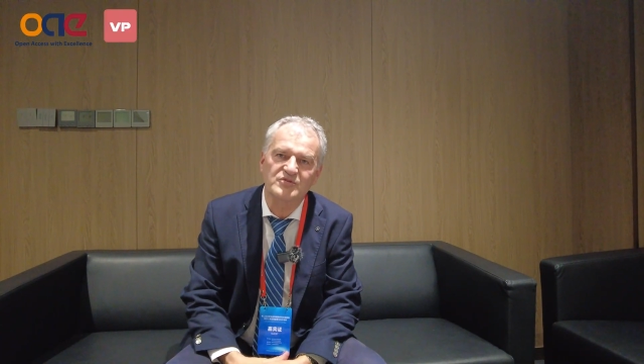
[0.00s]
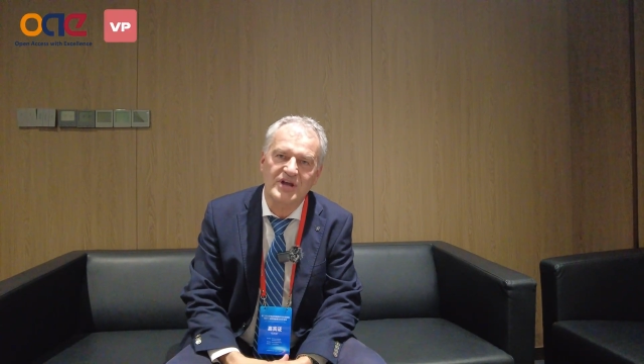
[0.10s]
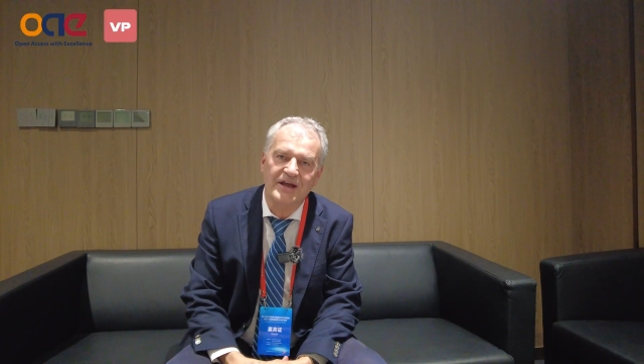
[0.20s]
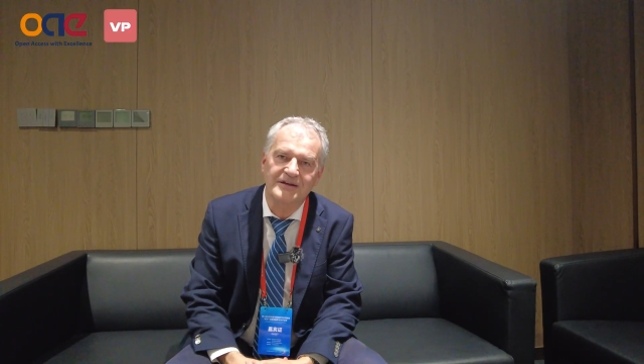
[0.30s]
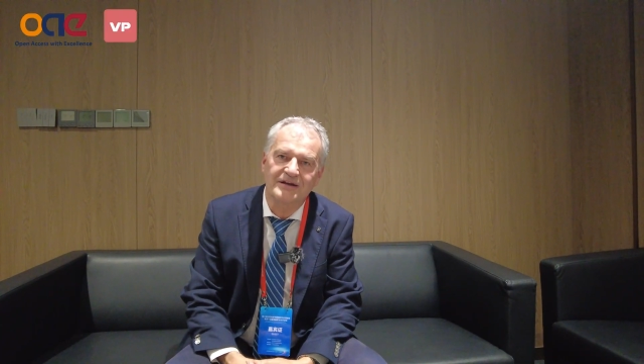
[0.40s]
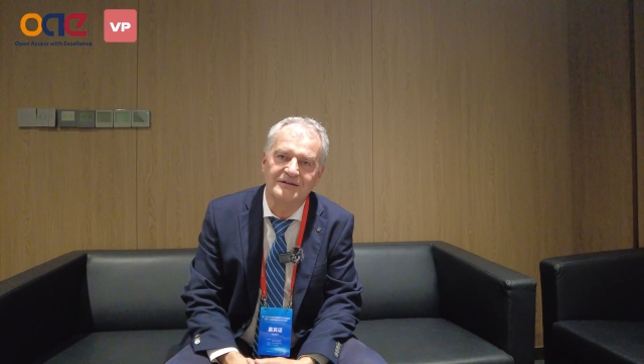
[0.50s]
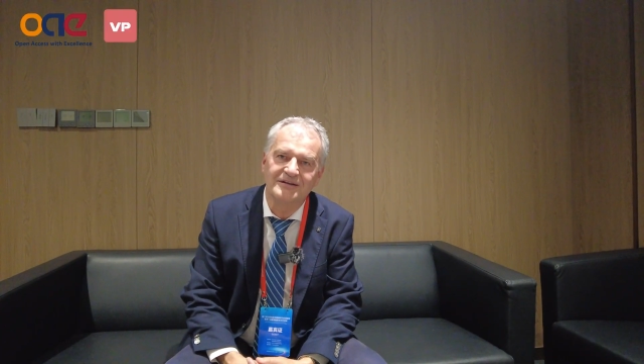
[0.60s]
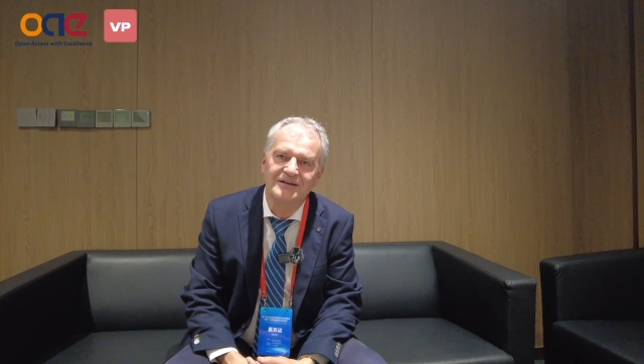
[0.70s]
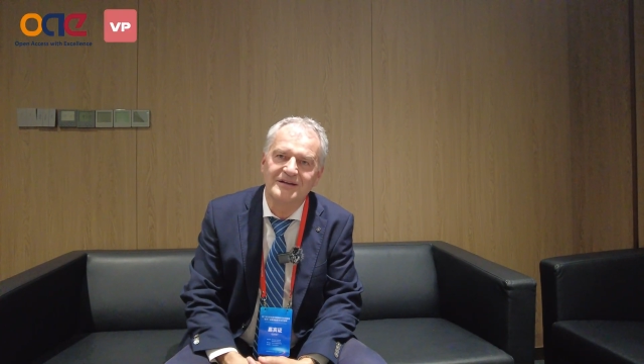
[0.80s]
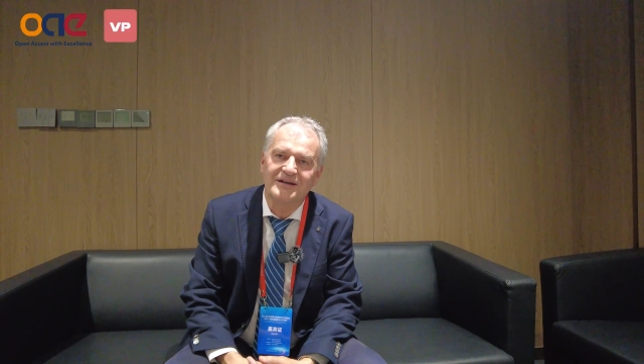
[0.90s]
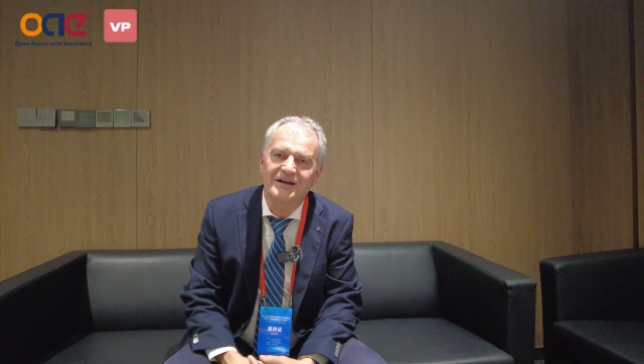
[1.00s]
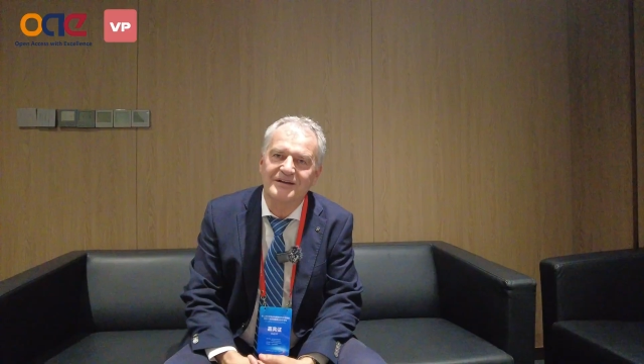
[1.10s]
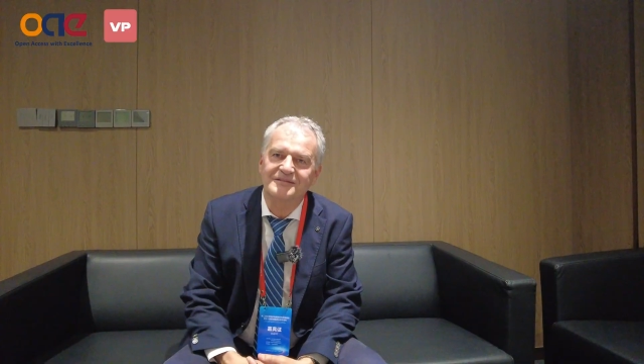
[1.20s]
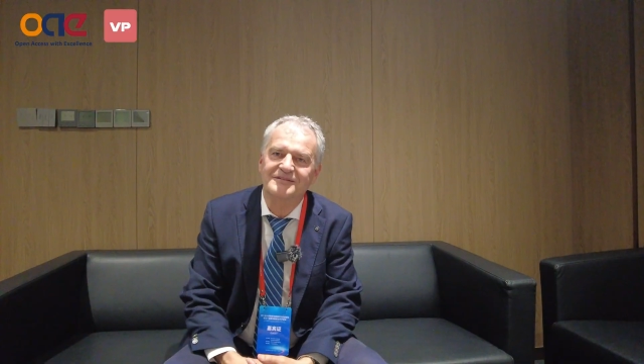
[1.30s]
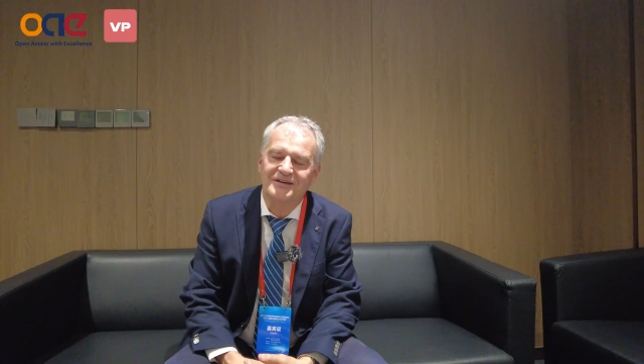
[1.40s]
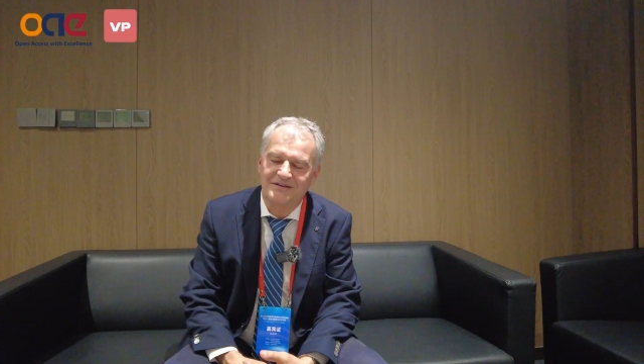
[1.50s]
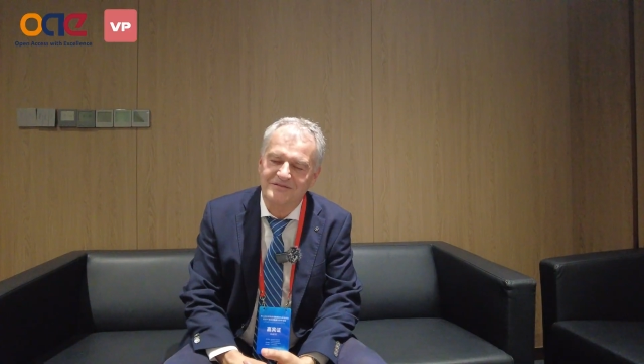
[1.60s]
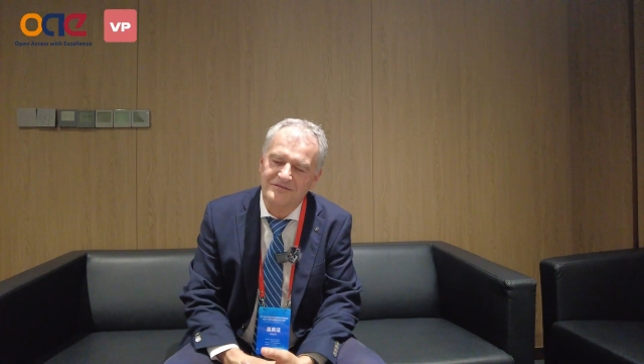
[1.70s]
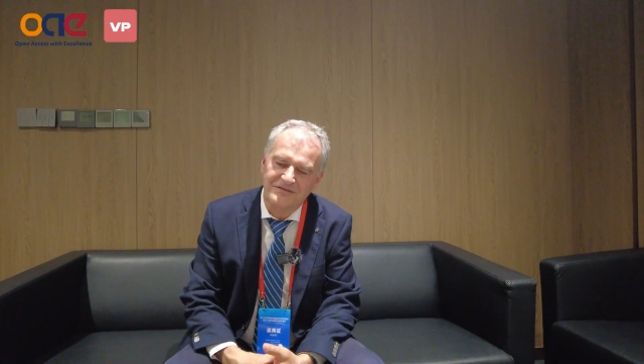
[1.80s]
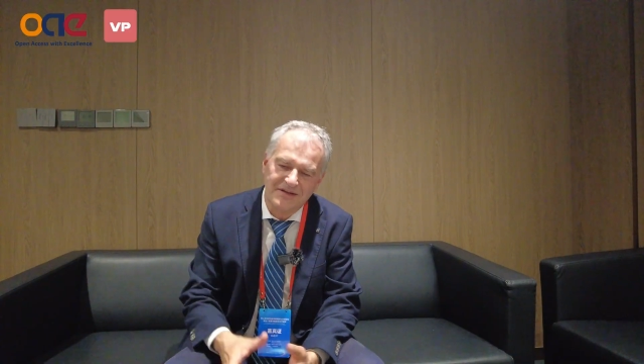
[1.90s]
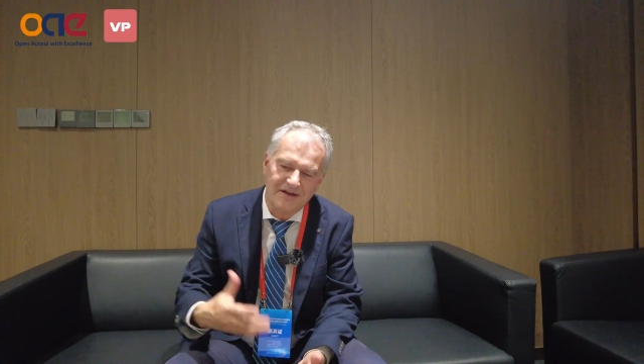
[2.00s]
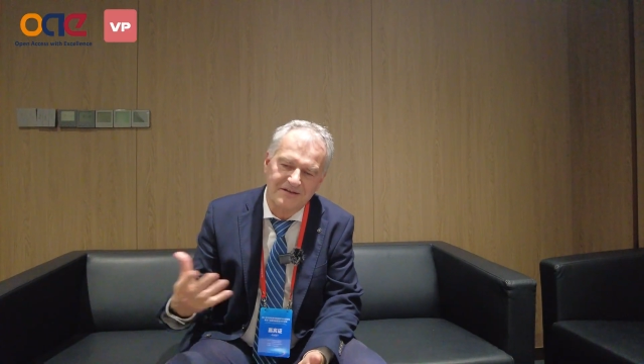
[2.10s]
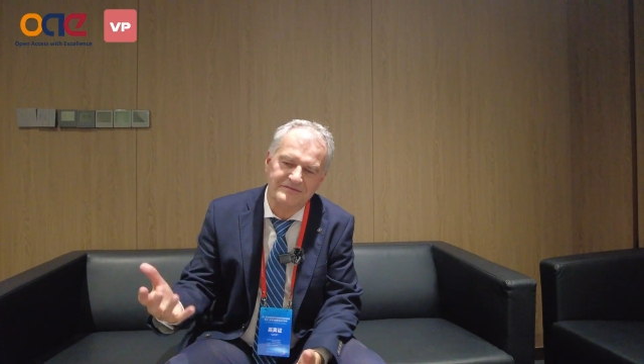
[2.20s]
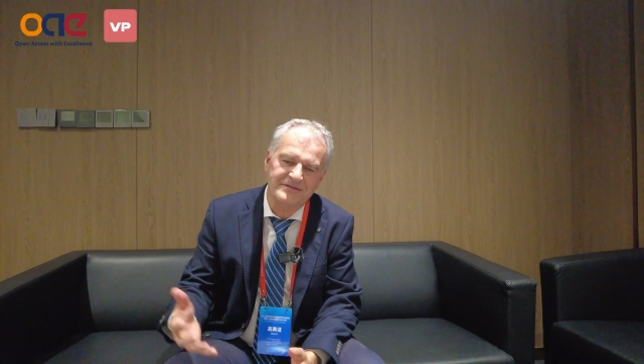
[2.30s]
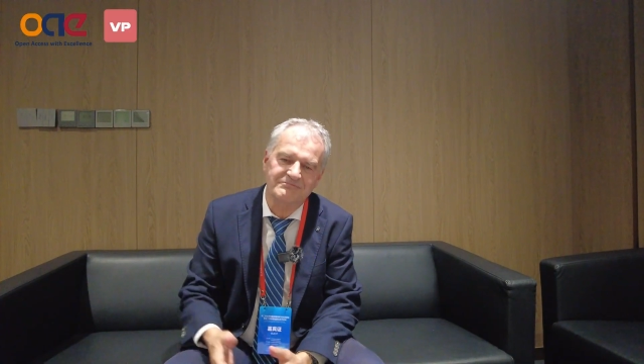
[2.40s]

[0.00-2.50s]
China, and they are